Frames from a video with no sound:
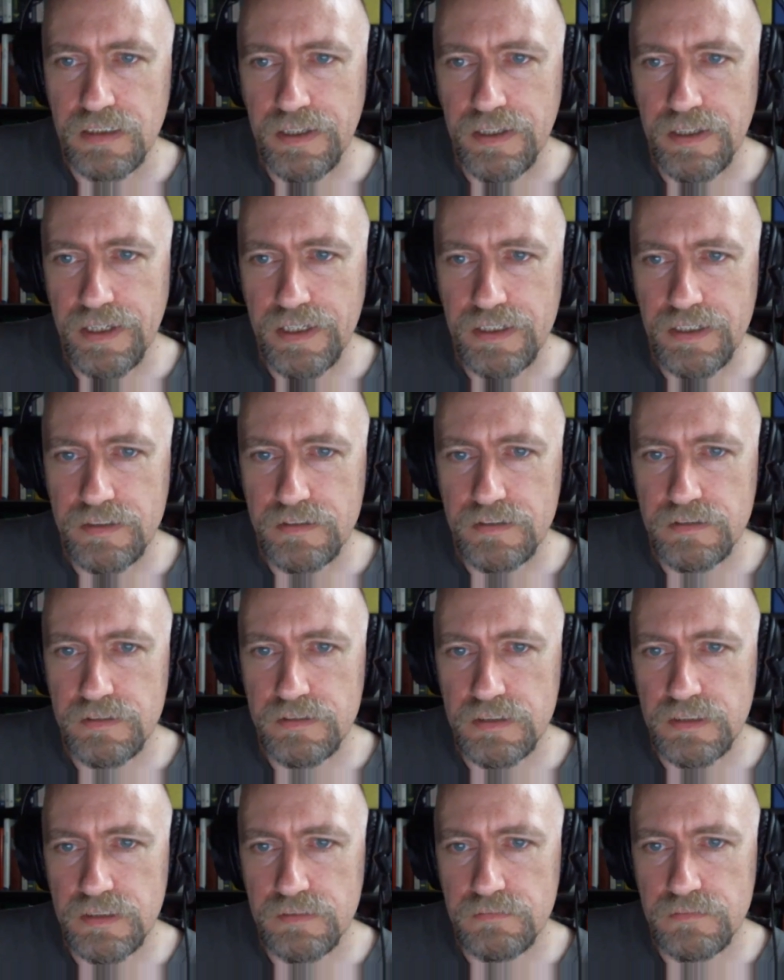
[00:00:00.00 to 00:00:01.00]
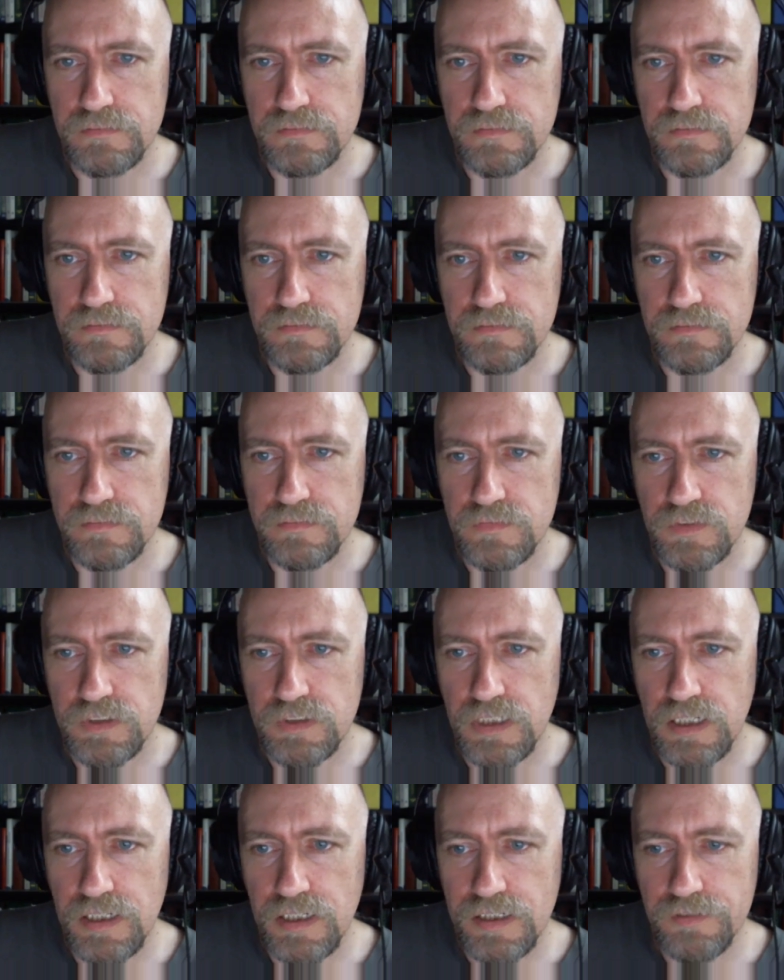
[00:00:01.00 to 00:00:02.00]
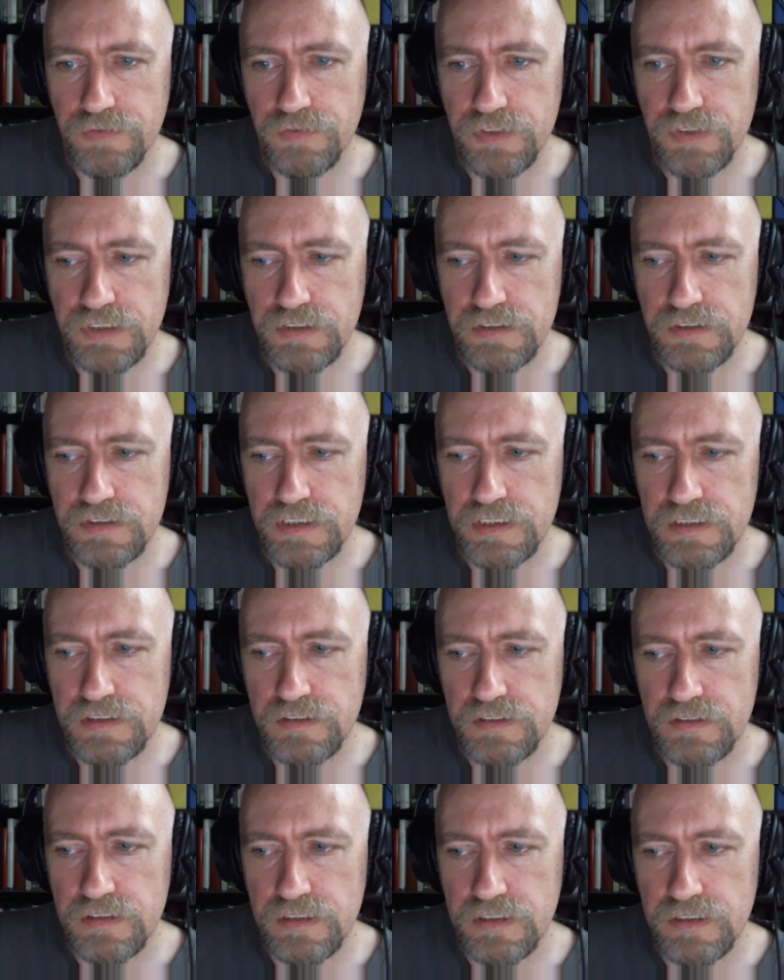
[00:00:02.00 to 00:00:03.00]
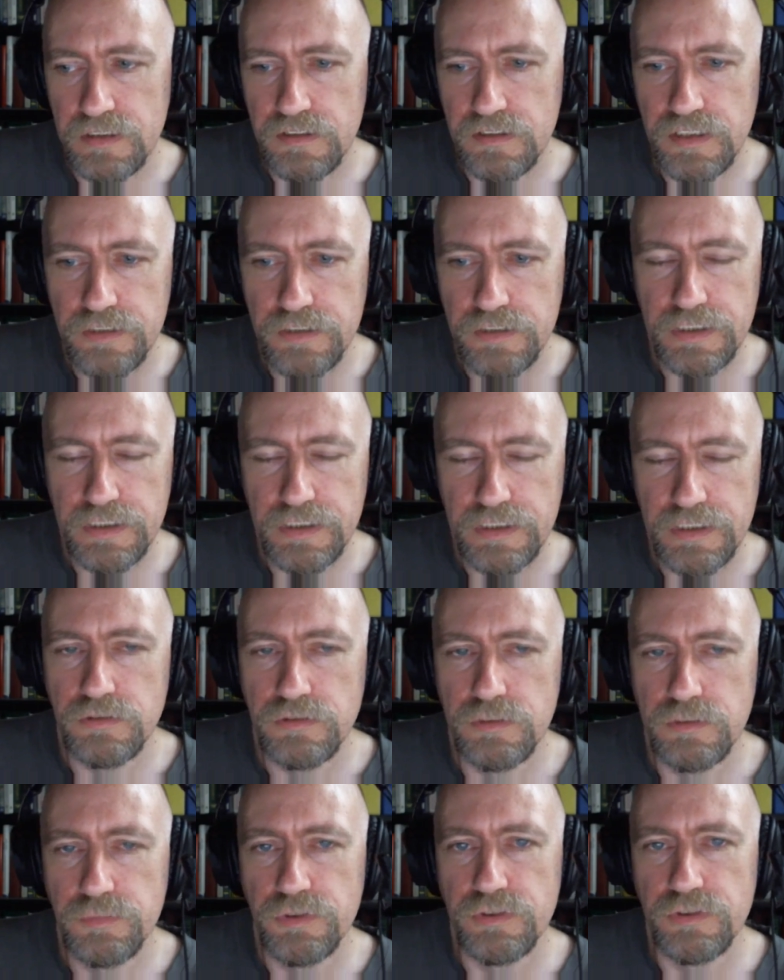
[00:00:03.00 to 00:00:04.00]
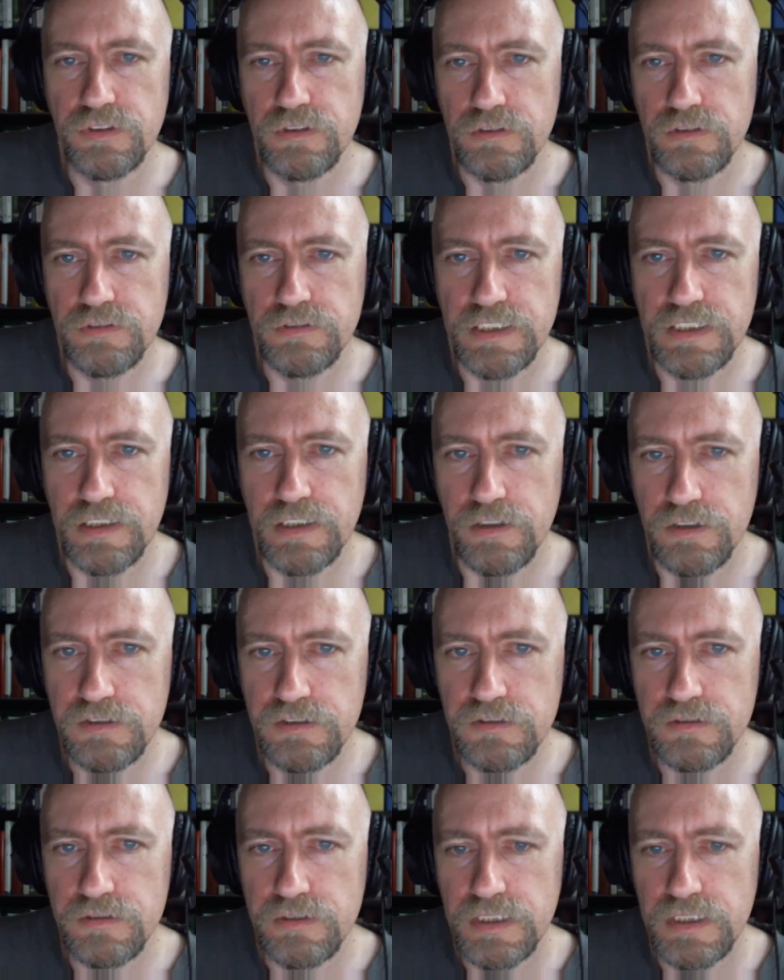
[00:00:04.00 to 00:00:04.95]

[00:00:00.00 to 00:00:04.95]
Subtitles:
And I think that they really contributed already a lot